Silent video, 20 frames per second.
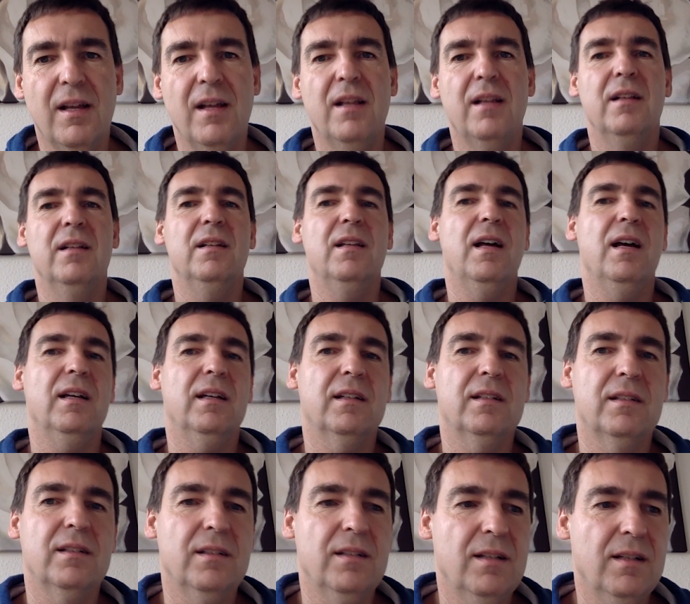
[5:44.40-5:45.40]

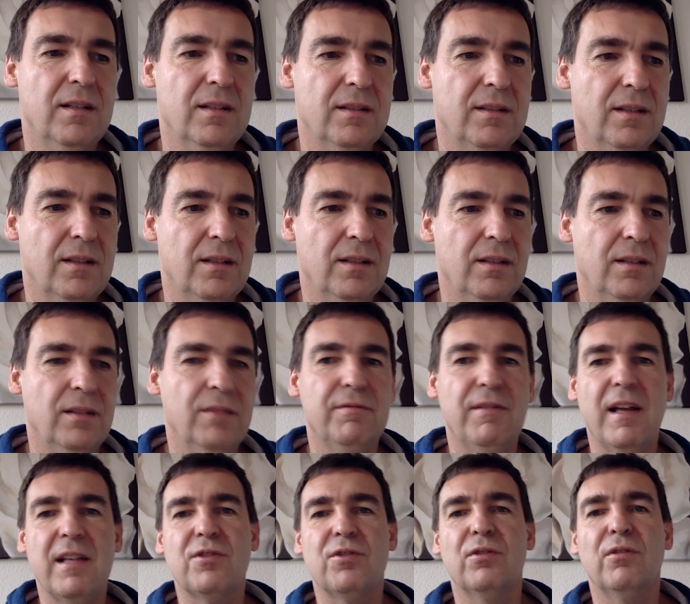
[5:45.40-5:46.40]
like the
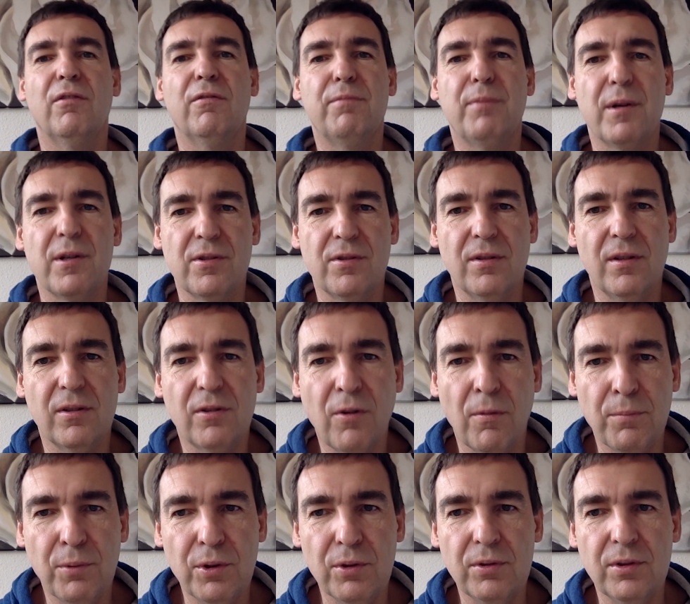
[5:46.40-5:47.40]
invention of personal
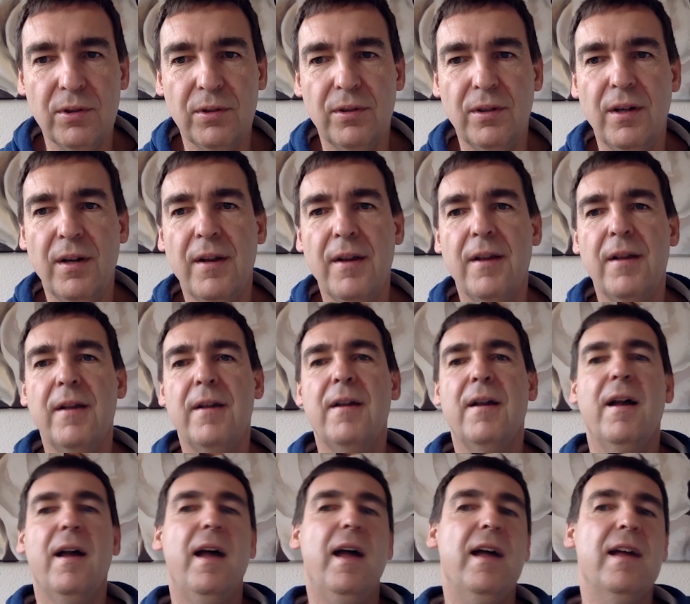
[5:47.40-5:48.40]
computer
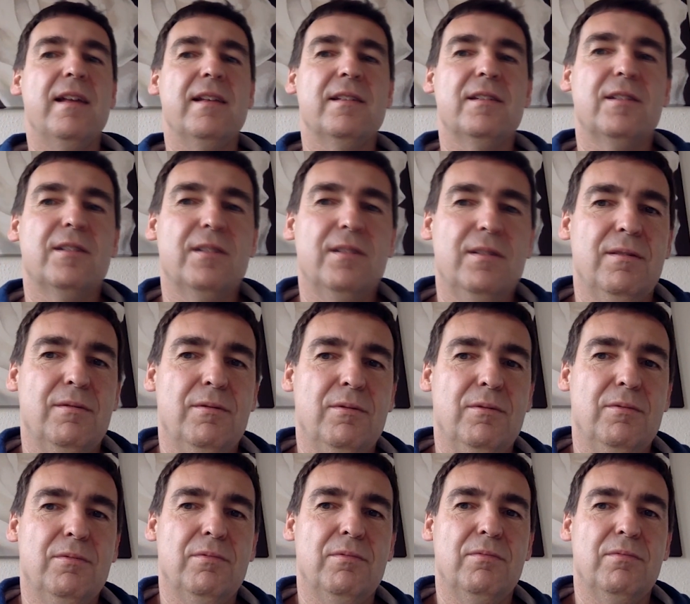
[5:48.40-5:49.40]
and
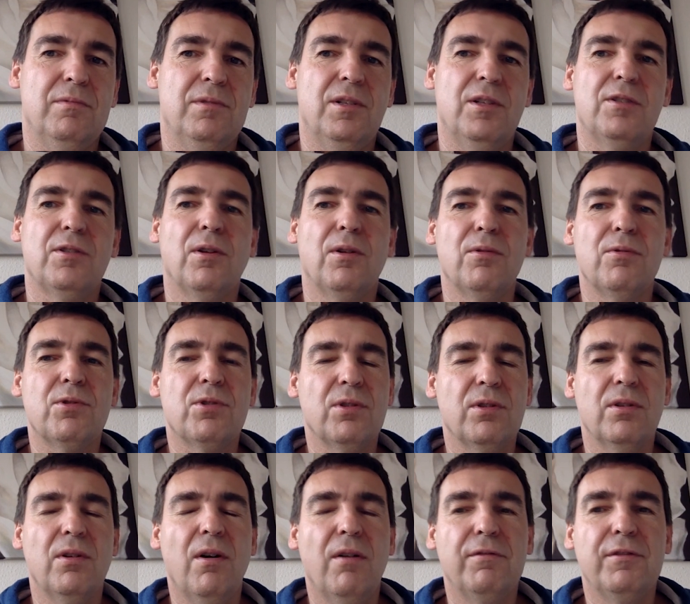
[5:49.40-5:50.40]
the
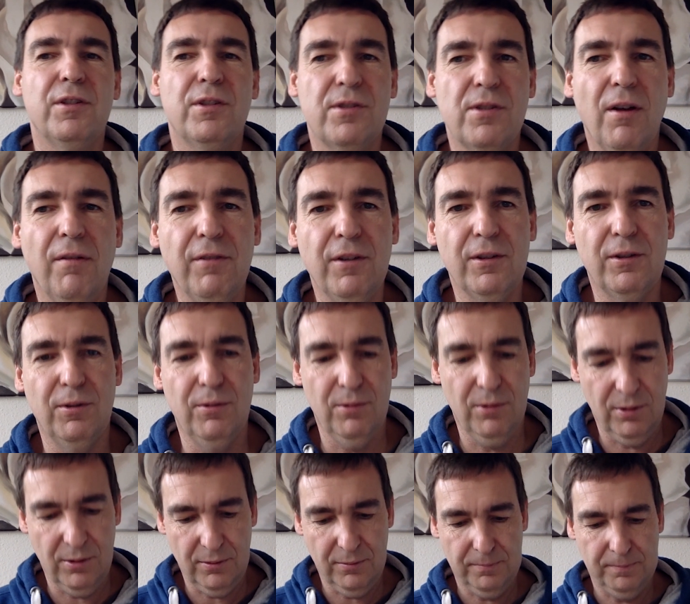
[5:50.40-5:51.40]
solution of the Soviet
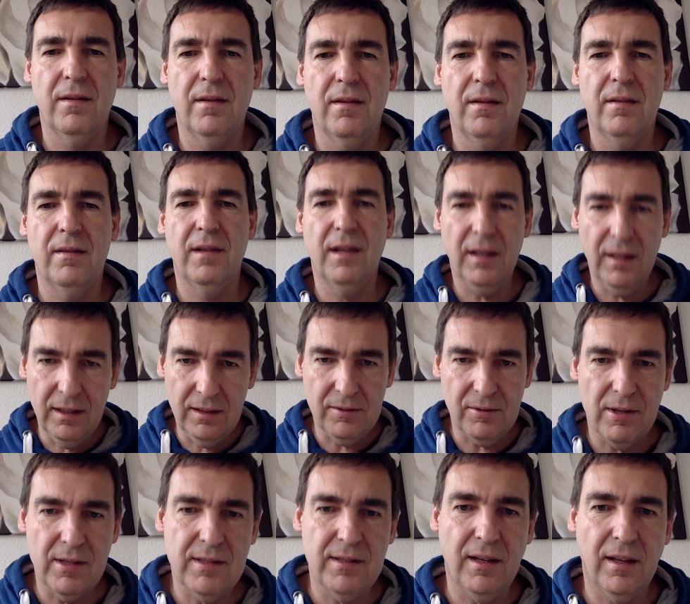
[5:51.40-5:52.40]
Union. The
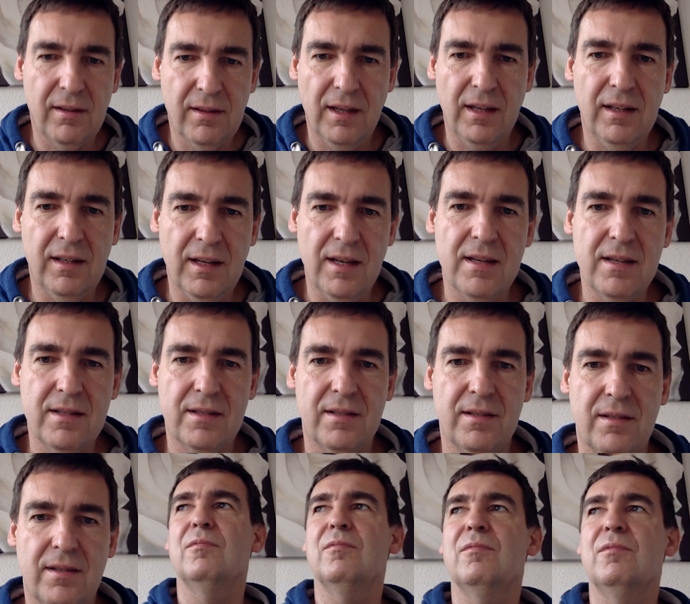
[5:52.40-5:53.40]
interesting thing
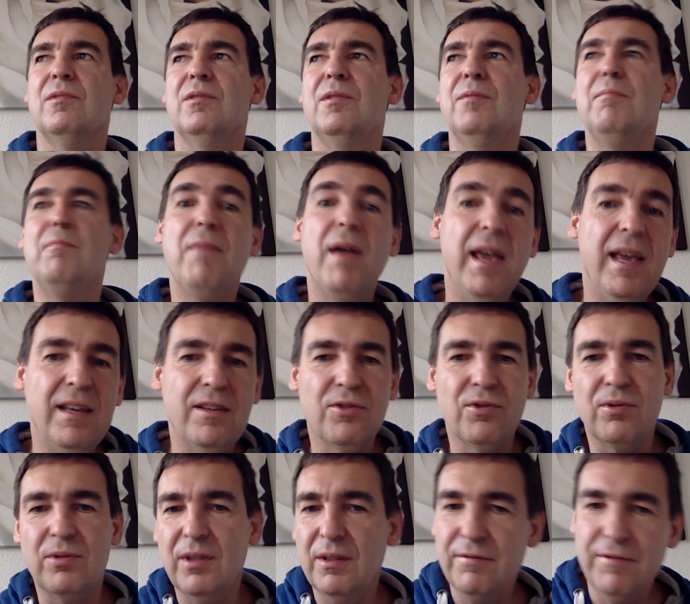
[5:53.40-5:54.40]
is the
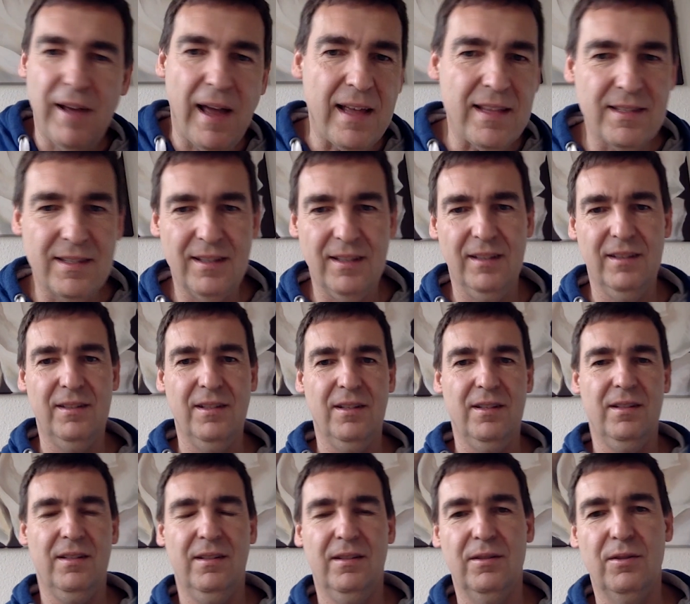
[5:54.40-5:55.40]
major events in
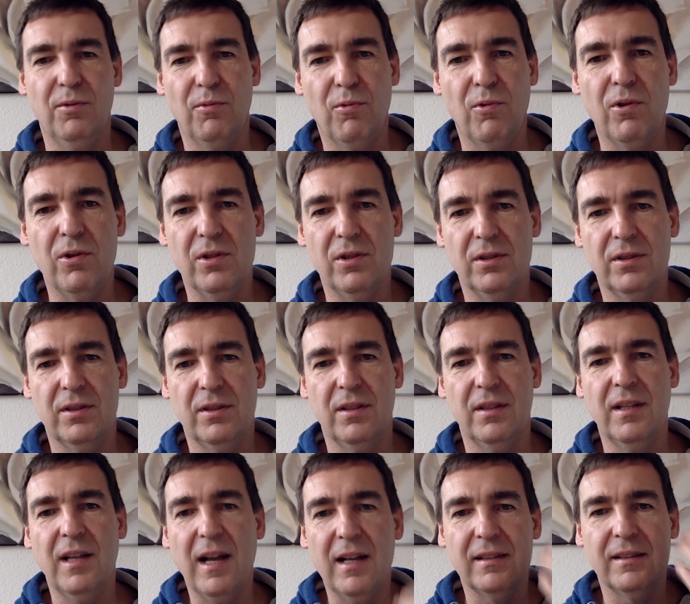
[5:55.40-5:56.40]
the world
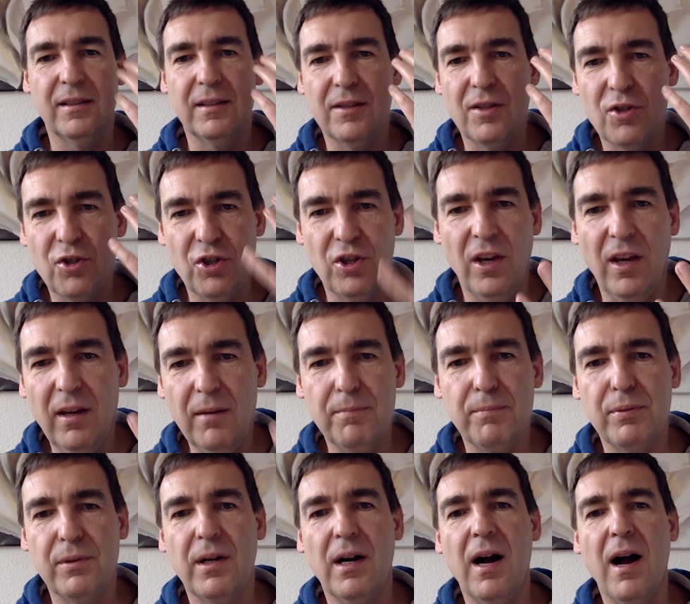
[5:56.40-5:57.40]
that
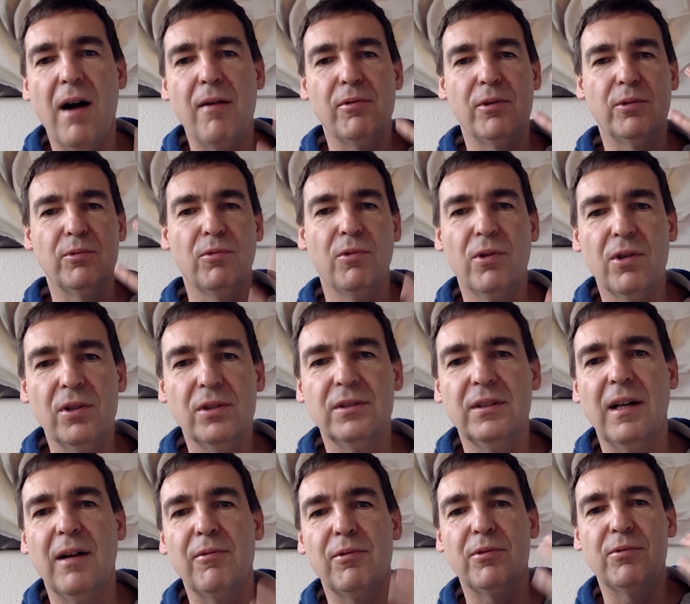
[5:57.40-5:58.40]
shape our world,
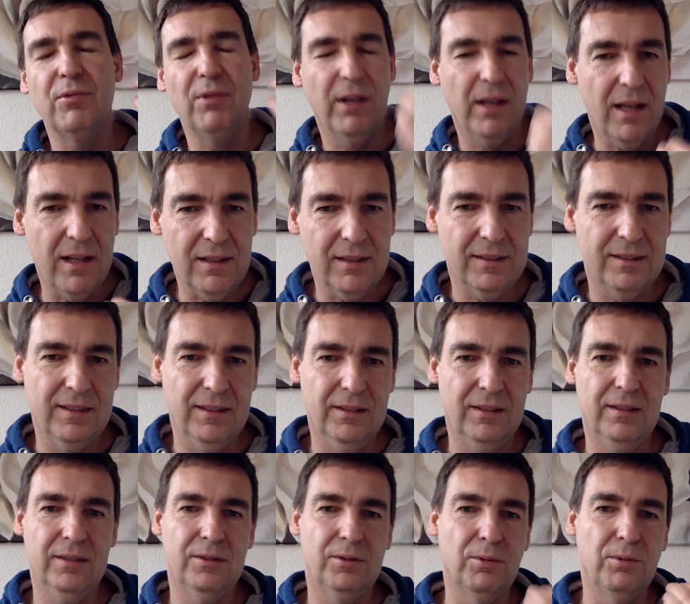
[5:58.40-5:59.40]
our
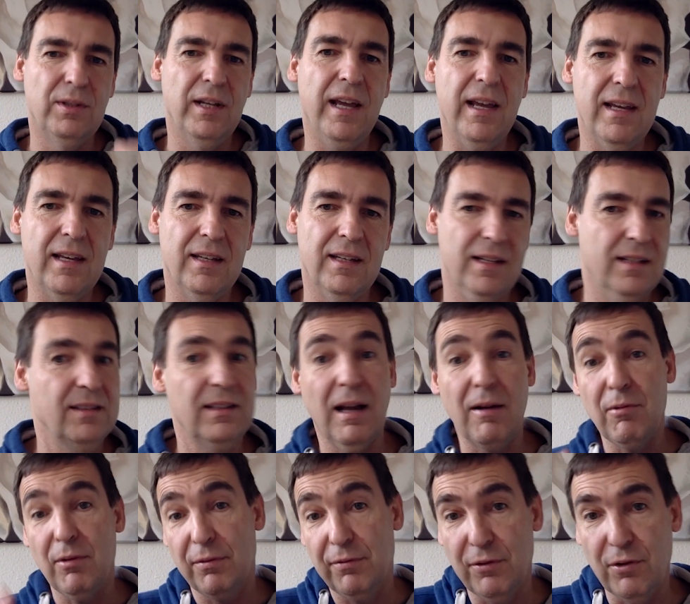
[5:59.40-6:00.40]
reality today and
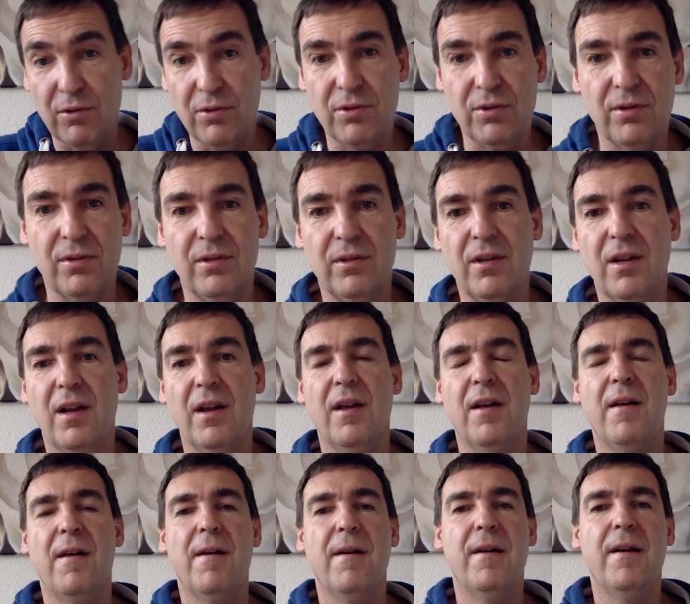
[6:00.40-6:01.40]
our future
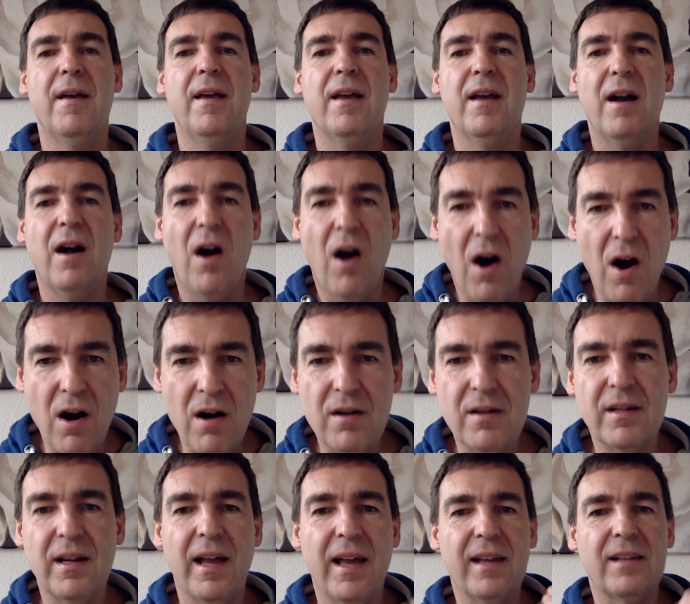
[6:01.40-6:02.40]

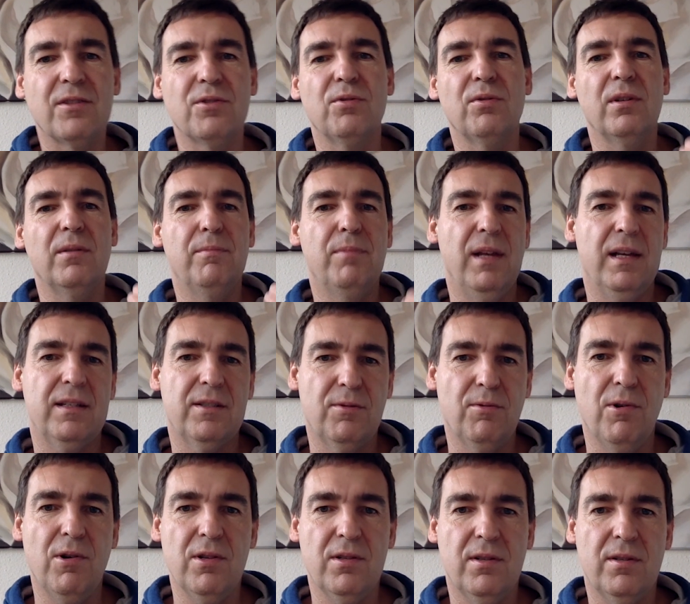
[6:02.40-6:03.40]
are actually black
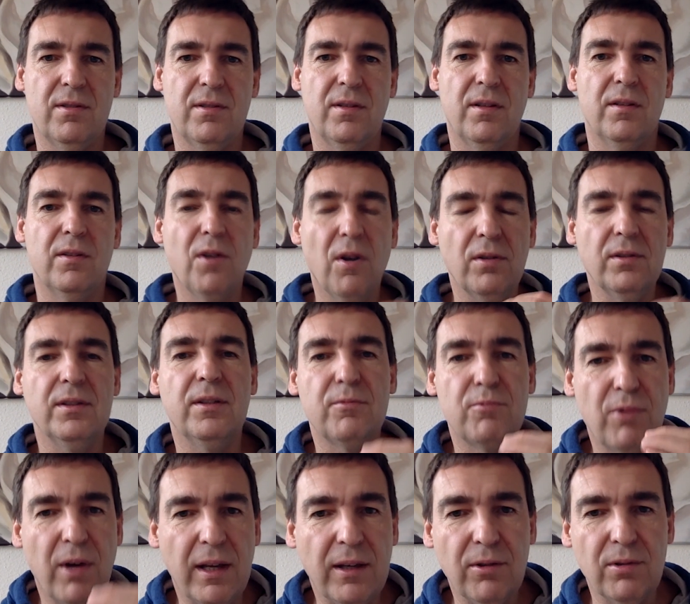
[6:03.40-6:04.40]
swans, not the
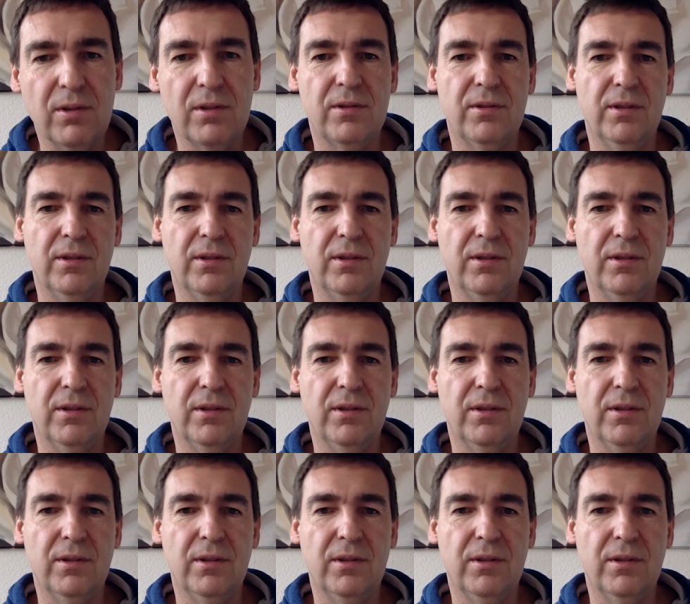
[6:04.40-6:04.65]
regular